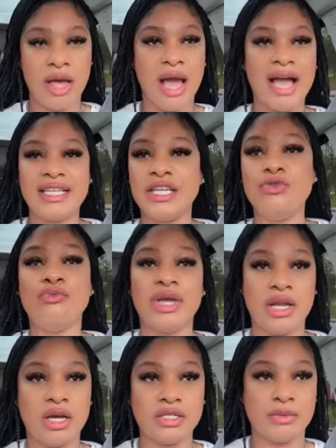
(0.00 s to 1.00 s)
i didn't
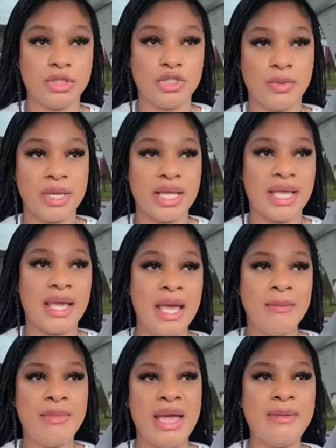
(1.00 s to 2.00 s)
realize i was doing it
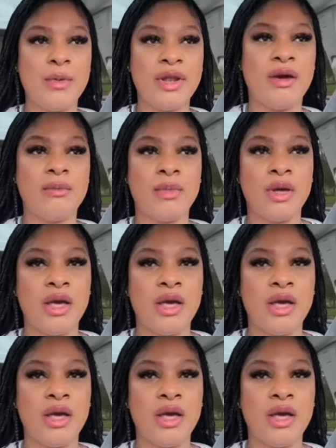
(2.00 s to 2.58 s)
maybe when i'm